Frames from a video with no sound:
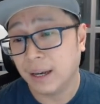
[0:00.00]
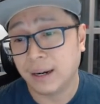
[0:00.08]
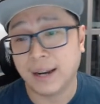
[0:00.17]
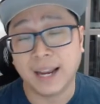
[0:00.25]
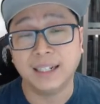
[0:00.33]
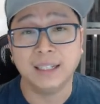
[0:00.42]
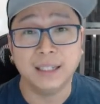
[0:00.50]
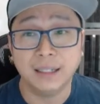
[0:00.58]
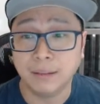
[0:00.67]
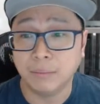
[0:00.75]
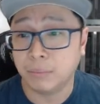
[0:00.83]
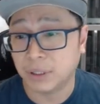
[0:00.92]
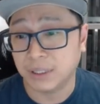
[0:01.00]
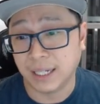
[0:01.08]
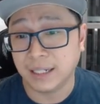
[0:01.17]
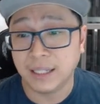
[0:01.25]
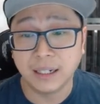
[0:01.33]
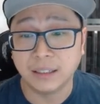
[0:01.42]
ninety
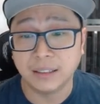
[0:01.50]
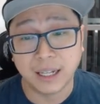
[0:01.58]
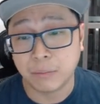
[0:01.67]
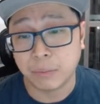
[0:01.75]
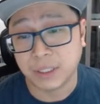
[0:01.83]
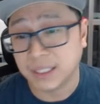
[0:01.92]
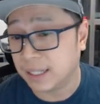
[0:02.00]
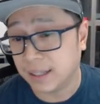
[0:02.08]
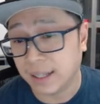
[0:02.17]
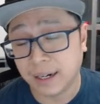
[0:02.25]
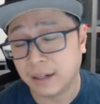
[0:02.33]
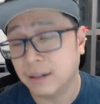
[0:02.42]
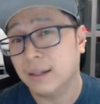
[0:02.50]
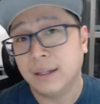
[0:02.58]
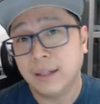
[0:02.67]
percent here, ten percent there.